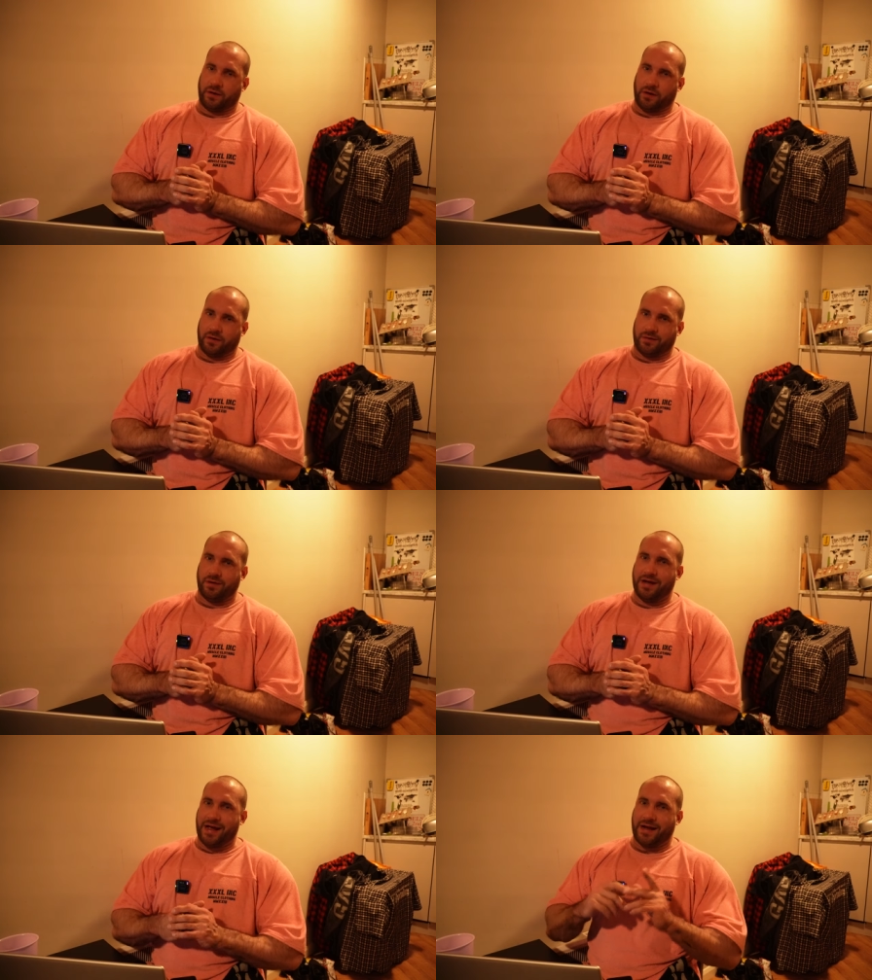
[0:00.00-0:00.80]
know,
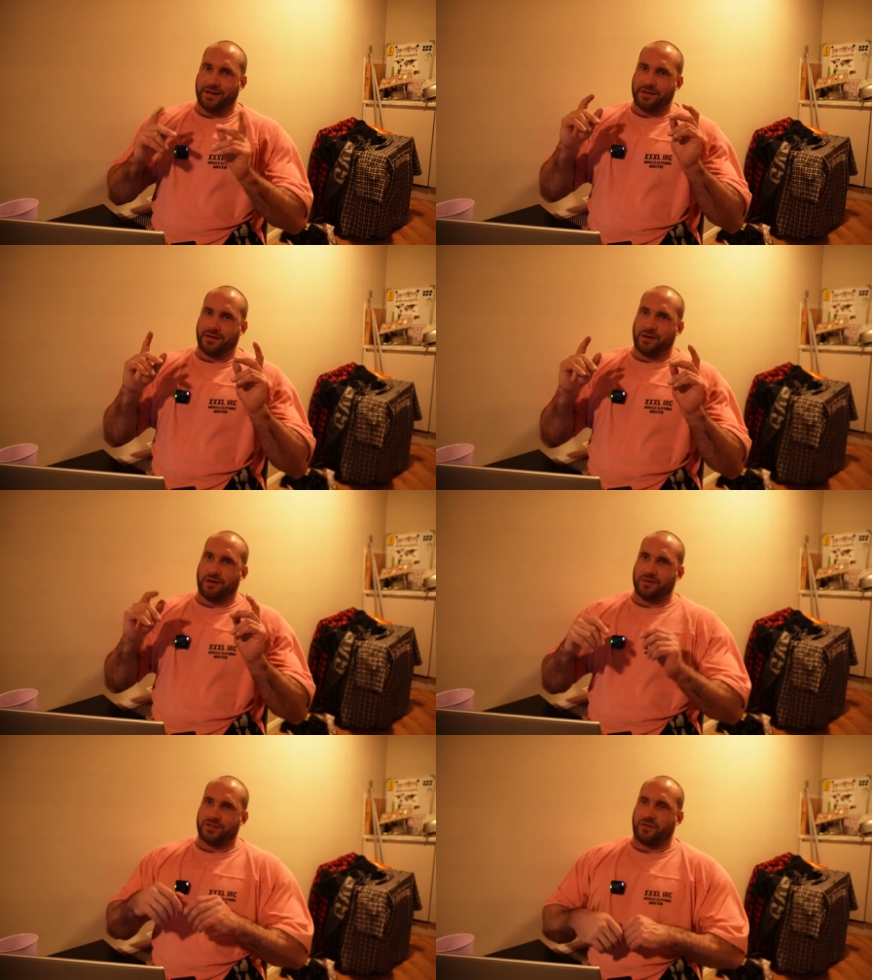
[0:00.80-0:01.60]
anything
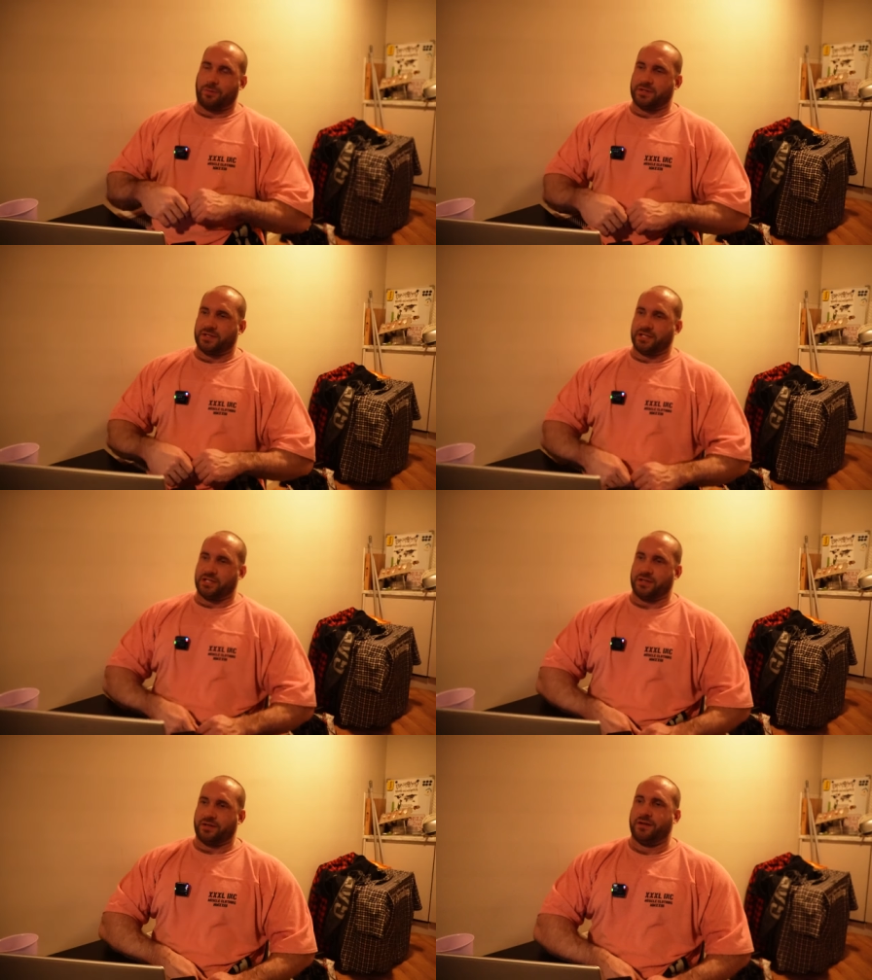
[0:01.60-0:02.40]
goes
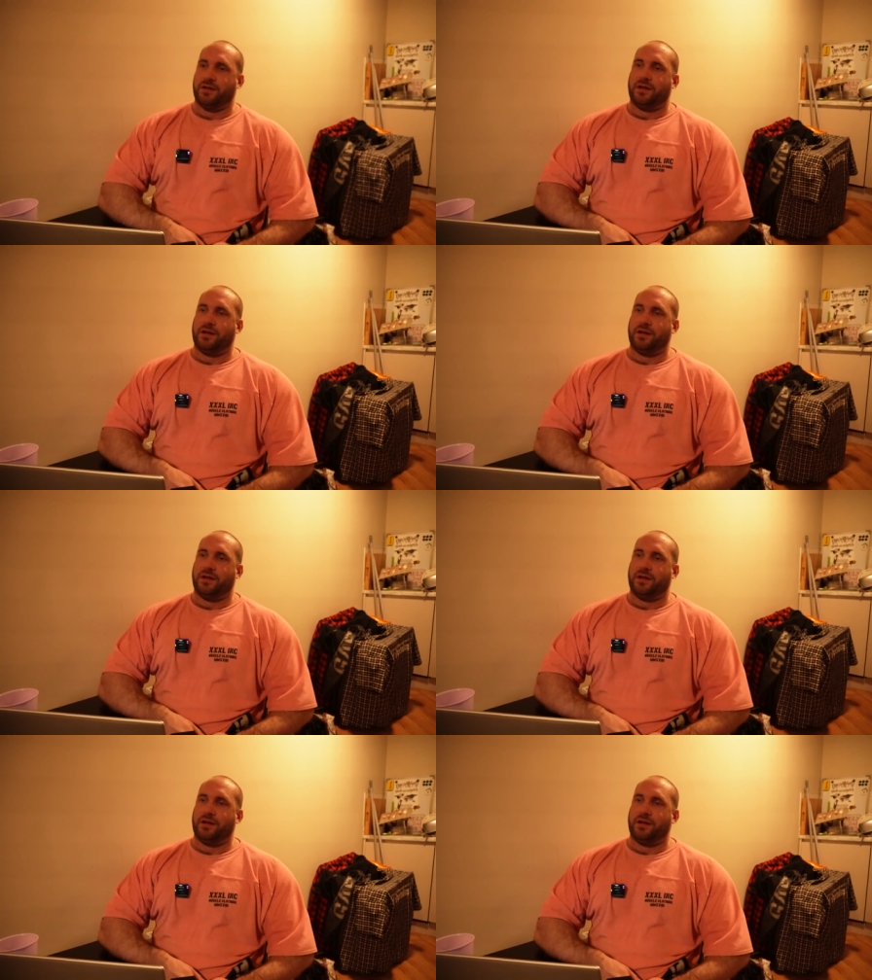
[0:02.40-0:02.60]
competition,